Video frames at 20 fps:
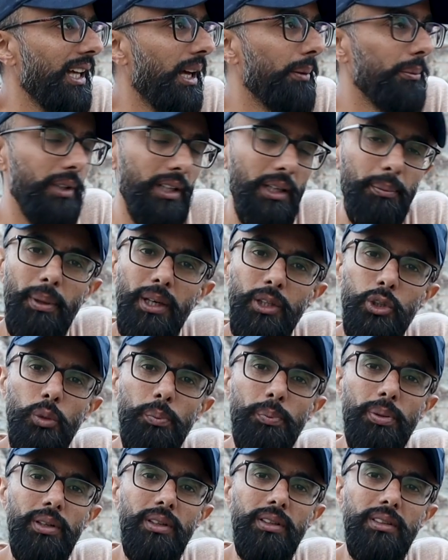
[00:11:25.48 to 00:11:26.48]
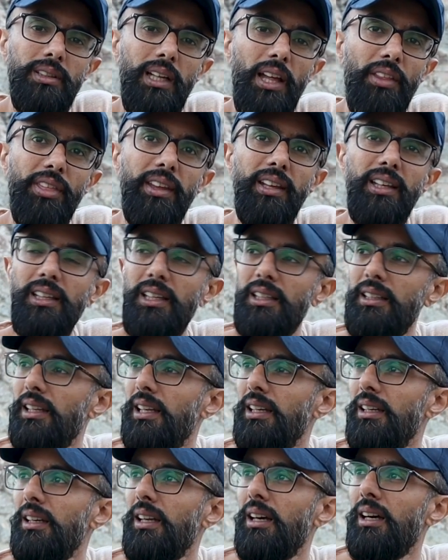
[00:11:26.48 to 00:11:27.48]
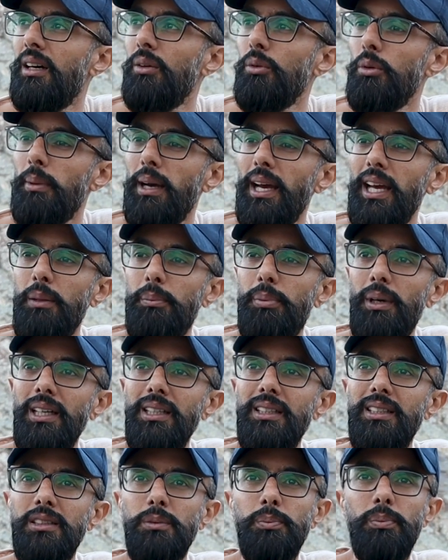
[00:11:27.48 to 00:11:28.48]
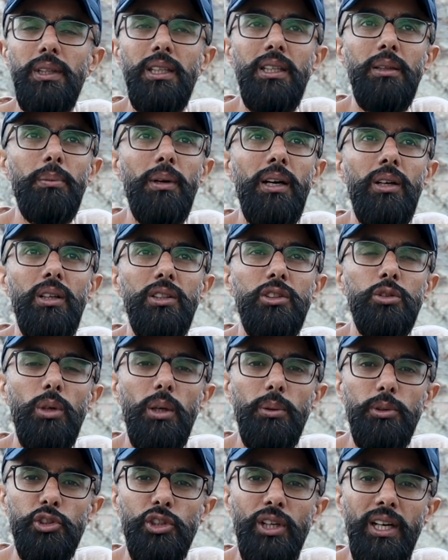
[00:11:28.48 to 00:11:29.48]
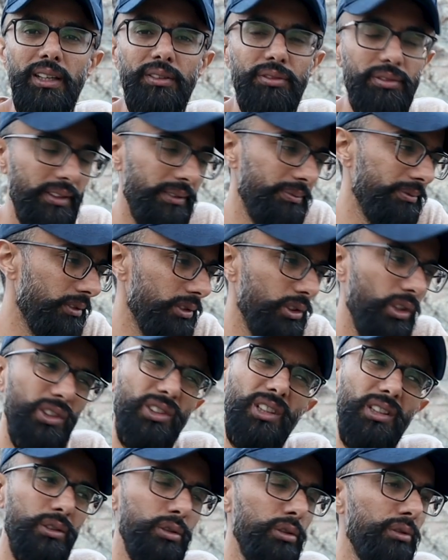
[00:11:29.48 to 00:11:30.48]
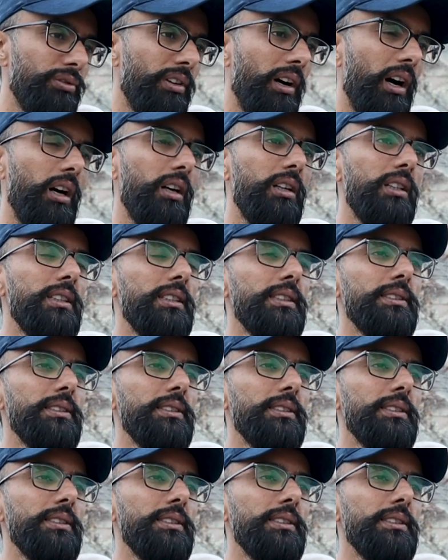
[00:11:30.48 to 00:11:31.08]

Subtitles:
I'm going to pack up, I think, and then we might head back. It's been about a 2-hour drive, so it's not too far.